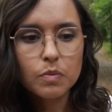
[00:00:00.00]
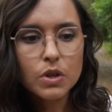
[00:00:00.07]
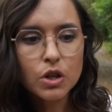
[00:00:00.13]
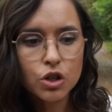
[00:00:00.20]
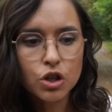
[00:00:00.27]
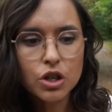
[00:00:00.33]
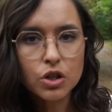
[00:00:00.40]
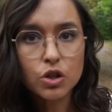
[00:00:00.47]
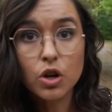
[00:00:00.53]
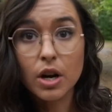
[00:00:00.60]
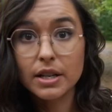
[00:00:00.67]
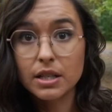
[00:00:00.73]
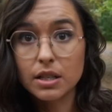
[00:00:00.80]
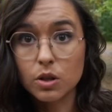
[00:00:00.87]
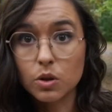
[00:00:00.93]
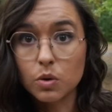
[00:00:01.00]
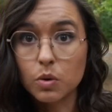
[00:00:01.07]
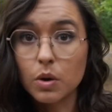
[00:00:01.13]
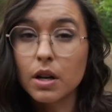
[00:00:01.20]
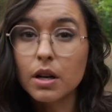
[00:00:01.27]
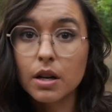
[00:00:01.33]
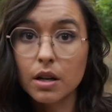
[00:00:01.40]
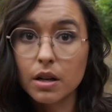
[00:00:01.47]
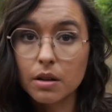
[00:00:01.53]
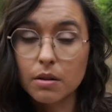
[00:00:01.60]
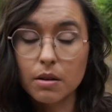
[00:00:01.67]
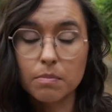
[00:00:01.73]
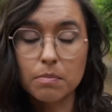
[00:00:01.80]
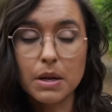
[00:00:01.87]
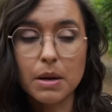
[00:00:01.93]
she's trying to
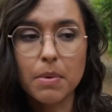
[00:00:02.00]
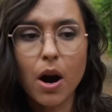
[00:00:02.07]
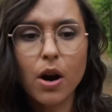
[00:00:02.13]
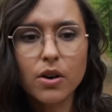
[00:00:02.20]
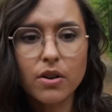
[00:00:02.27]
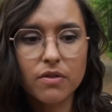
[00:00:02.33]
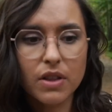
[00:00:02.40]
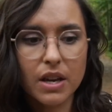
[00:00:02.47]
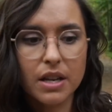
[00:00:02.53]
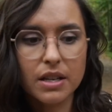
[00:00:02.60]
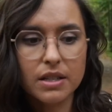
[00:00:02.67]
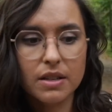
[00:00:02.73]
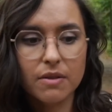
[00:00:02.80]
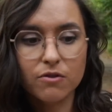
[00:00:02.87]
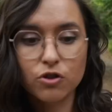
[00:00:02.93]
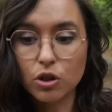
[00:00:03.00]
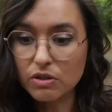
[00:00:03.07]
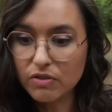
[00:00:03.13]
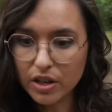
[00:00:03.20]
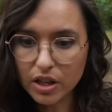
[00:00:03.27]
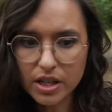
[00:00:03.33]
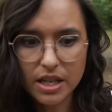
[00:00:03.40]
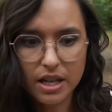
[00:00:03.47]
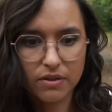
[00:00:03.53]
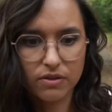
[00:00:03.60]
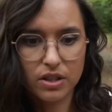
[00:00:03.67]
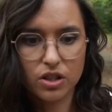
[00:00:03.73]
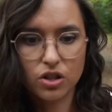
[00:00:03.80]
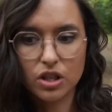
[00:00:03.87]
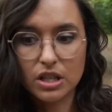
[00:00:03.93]
be a part of this. She's very
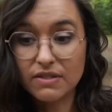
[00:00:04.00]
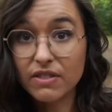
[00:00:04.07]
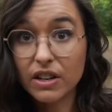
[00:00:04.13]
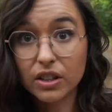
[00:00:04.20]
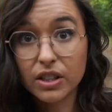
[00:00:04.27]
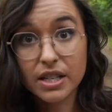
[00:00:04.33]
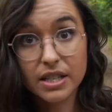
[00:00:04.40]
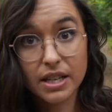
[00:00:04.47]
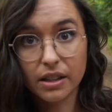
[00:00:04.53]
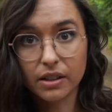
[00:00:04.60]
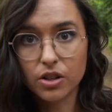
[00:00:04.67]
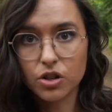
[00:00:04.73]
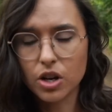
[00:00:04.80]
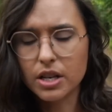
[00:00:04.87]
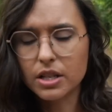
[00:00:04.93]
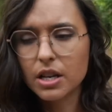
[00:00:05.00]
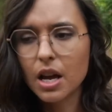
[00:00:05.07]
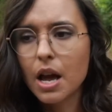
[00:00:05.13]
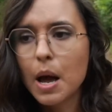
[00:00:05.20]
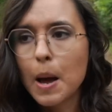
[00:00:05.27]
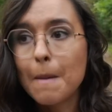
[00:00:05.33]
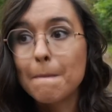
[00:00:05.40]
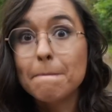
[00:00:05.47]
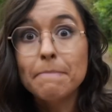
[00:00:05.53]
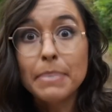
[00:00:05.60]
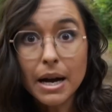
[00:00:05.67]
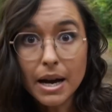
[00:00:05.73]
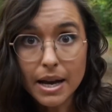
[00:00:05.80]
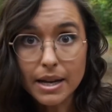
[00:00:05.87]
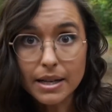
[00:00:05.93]
gifted, she's very intelligent,
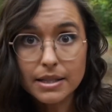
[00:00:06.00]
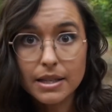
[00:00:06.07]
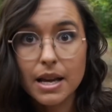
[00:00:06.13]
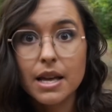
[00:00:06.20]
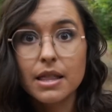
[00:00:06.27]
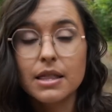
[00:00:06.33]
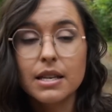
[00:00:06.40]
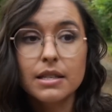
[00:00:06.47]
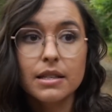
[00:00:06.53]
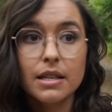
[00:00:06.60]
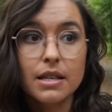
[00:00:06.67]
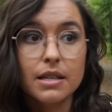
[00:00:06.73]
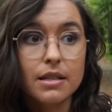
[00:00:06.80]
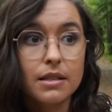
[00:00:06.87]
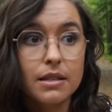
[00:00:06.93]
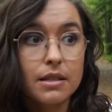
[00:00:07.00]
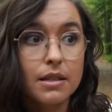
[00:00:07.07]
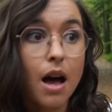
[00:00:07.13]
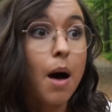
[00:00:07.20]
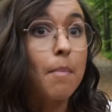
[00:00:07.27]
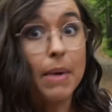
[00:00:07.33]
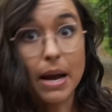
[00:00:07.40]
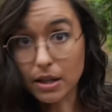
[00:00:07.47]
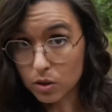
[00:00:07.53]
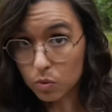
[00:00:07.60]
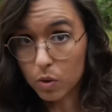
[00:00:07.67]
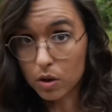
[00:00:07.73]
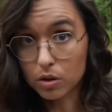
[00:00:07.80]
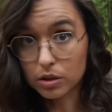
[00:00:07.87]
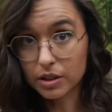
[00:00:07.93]
but this is a man's
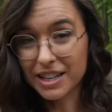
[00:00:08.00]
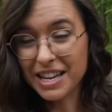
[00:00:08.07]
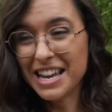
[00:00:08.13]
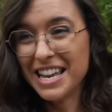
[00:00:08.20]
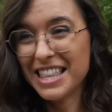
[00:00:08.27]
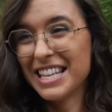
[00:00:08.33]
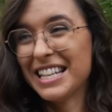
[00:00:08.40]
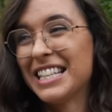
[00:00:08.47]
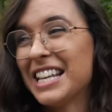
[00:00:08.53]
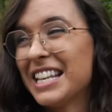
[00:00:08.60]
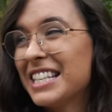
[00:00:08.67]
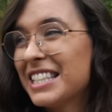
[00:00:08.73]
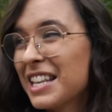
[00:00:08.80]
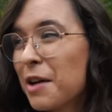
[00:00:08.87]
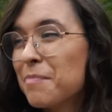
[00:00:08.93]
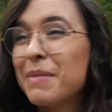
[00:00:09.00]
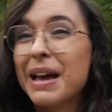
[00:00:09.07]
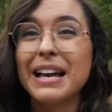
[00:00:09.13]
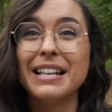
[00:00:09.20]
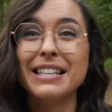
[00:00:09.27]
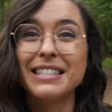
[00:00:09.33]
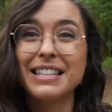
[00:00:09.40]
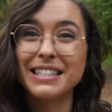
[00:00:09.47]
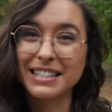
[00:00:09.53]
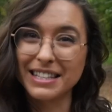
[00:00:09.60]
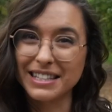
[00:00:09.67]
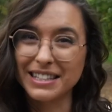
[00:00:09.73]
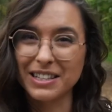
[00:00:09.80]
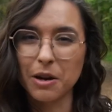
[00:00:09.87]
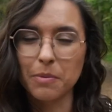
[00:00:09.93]
world. This is a man's
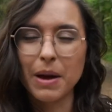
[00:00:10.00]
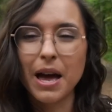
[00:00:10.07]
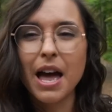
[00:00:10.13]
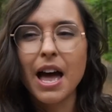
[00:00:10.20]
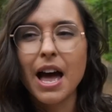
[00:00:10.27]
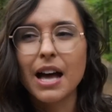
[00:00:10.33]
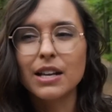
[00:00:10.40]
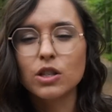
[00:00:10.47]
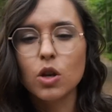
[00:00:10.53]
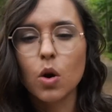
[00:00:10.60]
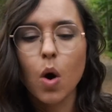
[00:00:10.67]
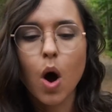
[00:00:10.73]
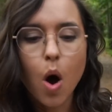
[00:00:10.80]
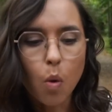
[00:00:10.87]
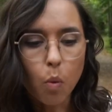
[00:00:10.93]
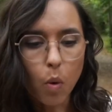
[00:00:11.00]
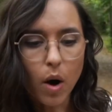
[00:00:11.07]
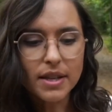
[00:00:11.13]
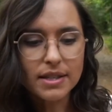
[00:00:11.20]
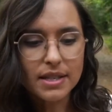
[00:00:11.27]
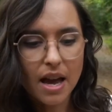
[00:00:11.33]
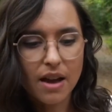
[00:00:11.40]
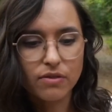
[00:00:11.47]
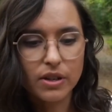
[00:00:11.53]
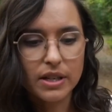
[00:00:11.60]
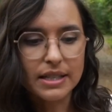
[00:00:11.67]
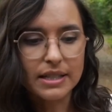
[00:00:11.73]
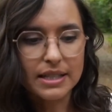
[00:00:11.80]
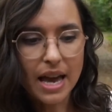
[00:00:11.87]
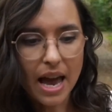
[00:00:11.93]
system. And so once
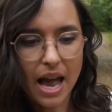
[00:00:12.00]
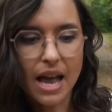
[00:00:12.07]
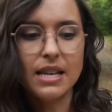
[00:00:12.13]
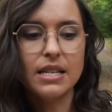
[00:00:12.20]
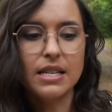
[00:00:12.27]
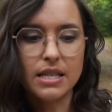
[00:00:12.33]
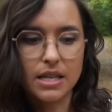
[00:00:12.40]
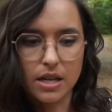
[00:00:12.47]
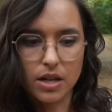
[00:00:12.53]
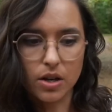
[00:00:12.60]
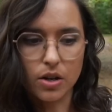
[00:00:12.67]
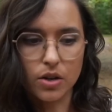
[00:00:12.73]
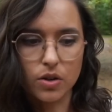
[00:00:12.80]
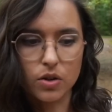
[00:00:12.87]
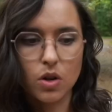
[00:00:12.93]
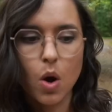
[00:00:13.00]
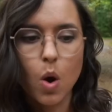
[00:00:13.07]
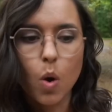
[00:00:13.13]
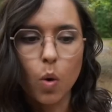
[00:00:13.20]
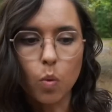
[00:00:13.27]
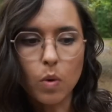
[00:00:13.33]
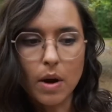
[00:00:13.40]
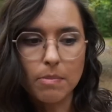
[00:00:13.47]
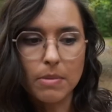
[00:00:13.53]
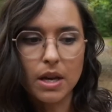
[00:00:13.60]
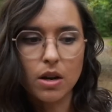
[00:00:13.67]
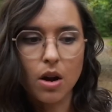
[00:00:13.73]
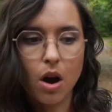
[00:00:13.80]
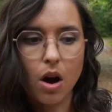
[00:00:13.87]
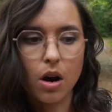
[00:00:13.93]
every 10 years,
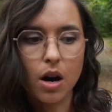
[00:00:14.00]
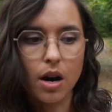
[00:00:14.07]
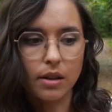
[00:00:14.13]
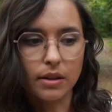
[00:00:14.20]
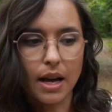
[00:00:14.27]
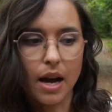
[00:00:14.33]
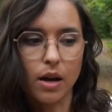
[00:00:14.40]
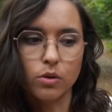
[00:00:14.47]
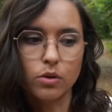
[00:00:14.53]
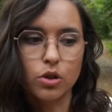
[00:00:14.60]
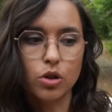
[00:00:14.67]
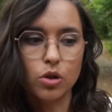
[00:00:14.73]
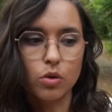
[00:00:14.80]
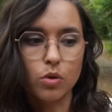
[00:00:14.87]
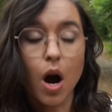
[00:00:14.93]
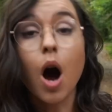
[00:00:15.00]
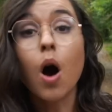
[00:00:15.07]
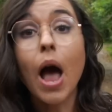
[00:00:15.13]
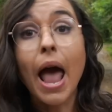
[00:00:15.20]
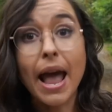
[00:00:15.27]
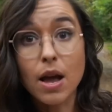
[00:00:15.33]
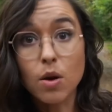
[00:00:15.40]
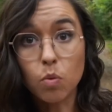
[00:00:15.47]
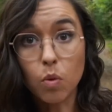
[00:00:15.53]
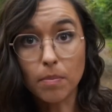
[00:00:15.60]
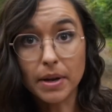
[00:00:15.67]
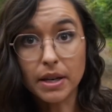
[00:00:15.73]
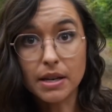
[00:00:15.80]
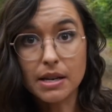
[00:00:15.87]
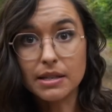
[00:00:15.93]
women are allowed to, a
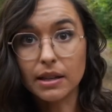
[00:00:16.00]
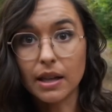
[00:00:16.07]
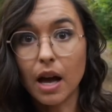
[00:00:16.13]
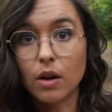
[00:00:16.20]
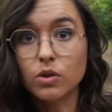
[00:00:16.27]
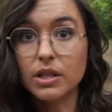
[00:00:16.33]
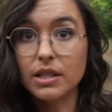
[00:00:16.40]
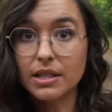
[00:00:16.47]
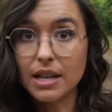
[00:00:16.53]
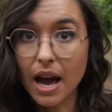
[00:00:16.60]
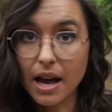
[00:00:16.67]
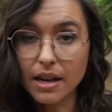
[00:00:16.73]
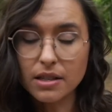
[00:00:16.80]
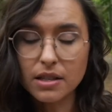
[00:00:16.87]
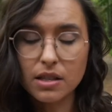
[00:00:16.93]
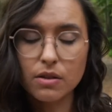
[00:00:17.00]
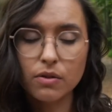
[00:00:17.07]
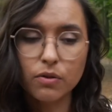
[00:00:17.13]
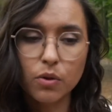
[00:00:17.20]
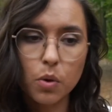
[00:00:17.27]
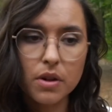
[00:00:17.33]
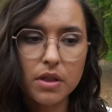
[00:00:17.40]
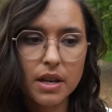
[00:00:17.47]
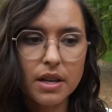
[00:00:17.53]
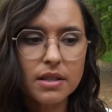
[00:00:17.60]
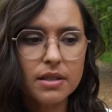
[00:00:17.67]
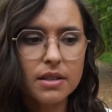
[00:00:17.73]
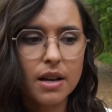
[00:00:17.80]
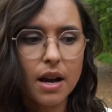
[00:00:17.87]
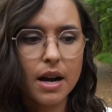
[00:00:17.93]
woman is allowed to test for
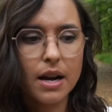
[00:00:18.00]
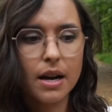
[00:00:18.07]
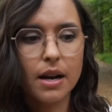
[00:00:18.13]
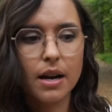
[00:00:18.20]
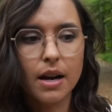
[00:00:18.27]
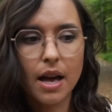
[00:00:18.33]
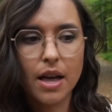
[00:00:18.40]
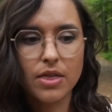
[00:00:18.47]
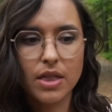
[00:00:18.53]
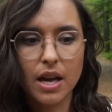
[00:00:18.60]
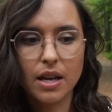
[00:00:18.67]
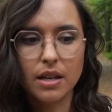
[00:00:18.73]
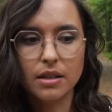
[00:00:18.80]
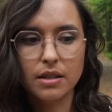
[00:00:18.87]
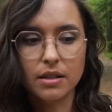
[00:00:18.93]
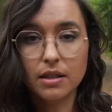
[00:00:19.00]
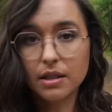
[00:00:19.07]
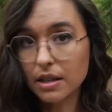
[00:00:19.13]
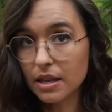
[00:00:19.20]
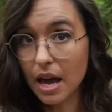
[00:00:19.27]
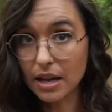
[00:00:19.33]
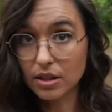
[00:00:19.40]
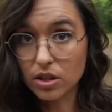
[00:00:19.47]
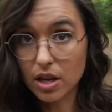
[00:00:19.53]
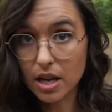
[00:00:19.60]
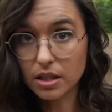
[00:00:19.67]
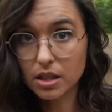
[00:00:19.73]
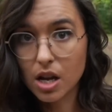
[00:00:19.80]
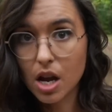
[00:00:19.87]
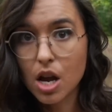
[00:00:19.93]
this, and then that's
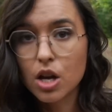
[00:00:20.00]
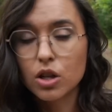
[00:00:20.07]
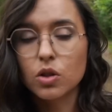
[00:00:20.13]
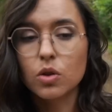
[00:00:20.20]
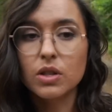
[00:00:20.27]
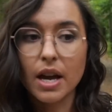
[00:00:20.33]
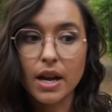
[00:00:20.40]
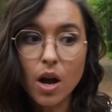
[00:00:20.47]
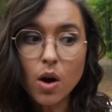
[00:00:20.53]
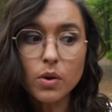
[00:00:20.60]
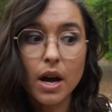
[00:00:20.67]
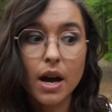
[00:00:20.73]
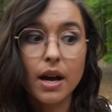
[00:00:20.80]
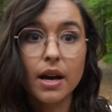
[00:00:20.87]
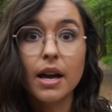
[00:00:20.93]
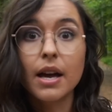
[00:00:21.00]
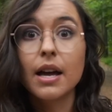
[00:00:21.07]
it. So Siona